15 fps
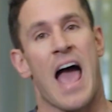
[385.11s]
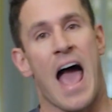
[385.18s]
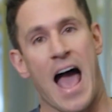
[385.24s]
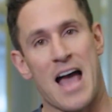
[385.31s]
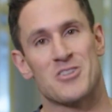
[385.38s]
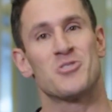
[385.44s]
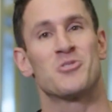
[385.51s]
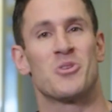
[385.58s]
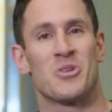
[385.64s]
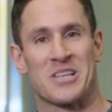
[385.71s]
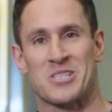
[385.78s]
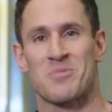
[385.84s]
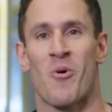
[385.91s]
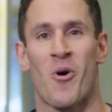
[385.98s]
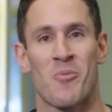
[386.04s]
As you do
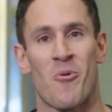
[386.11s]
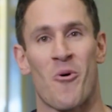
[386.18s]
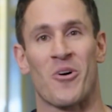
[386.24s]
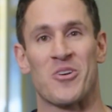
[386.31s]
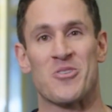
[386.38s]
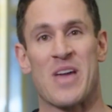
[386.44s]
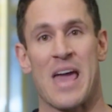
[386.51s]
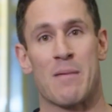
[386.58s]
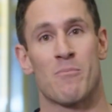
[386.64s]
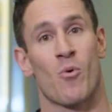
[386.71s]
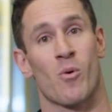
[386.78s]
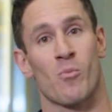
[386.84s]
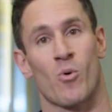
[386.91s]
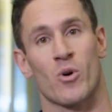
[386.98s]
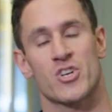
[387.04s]
this more and more and you get
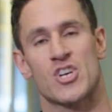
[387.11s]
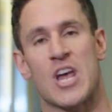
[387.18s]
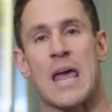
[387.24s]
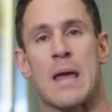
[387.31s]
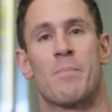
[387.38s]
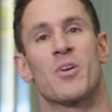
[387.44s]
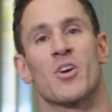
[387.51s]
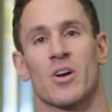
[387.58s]
more and more shape,